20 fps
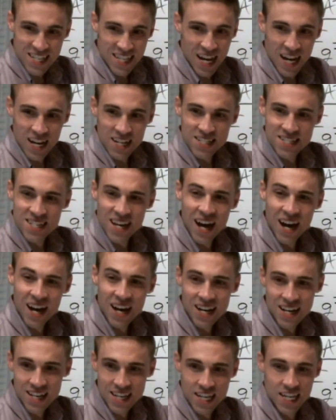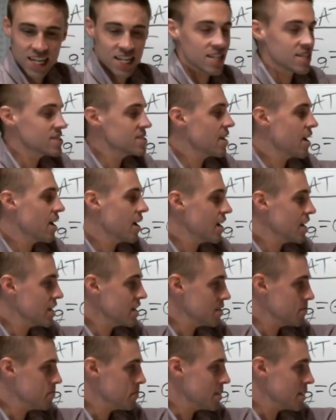a tiny,
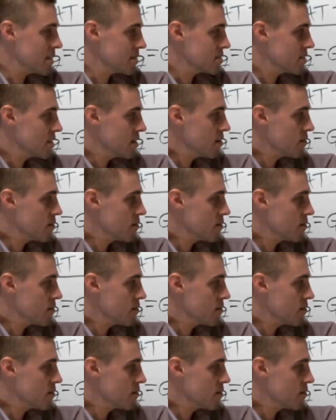tiny bit